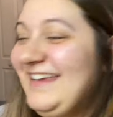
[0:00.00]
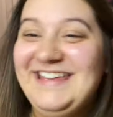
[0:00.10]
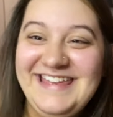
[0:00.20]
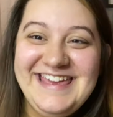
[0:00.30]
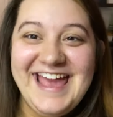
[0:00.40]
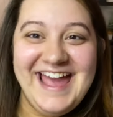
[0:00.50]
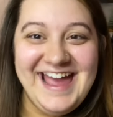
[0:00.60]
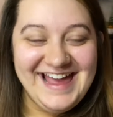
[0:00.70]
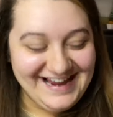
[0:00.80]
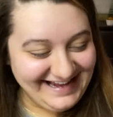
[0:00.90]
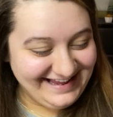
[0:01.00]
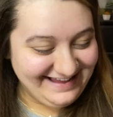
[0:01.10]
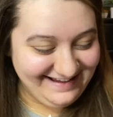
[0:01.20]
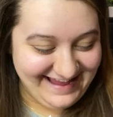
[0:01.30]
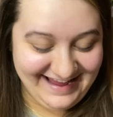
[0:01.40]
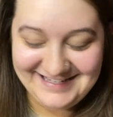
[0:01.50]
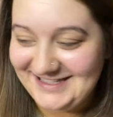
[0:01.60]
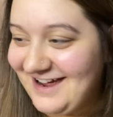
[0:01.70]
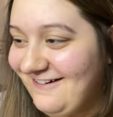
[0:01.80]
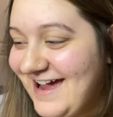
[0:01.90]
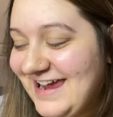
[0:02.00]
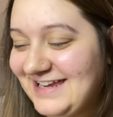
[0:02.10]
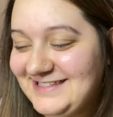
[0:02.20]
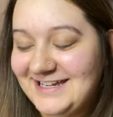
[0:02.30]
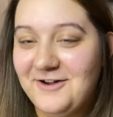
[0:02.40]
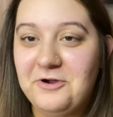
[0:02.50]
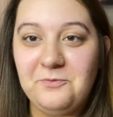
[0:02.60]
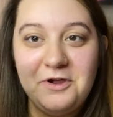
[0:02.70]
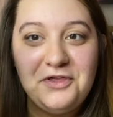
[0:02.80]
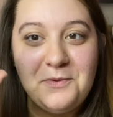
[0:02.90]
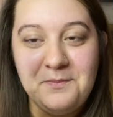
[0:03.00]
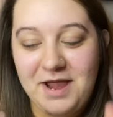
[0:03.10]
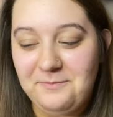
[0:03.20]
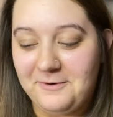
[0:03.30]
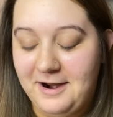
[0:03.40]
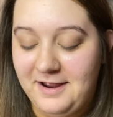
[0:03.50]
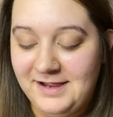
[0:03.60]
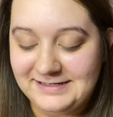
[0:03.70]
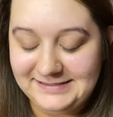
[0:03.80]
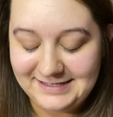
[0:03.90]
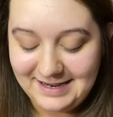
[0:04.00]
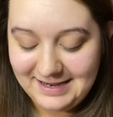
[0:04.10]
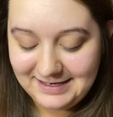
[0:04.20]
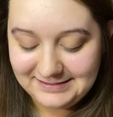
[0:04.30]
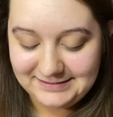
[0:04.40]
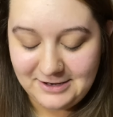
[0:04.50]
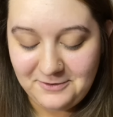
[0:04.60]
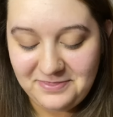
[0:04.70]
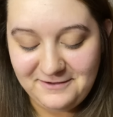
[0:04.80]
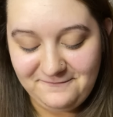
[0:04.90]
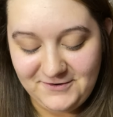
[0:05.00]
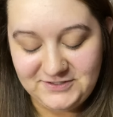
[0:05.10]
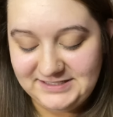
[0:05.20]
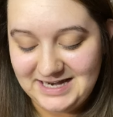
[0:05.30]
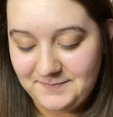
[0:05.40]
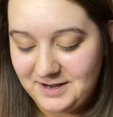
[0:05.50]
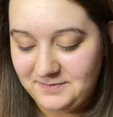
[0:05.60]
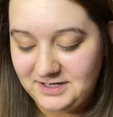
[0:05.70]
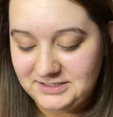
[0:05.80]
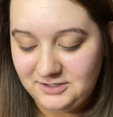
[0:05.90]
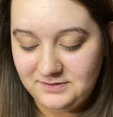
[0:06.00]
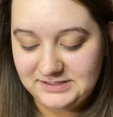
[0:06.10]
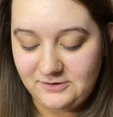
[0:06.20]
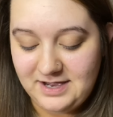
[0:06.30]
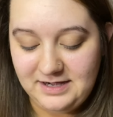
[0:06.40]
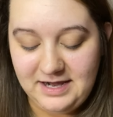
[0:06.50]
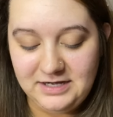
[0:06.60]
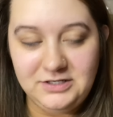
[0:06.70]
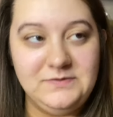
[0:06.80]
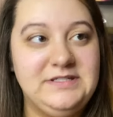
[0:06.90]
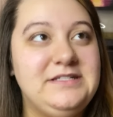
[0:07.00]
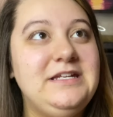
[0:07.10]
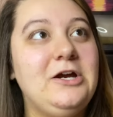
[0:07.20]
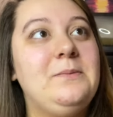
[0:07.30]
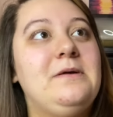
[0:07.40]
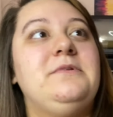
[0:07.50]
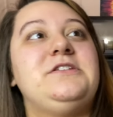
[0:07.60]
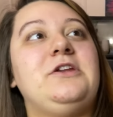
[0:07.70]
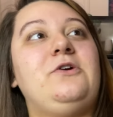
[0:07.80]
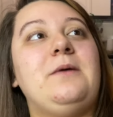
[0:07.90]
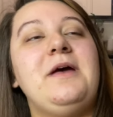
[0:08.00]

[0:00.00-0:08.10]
Yay! Okay, so I get to go in with my products. So the first step I'm going to do is go ahead and use the serum. I'm just going to grab a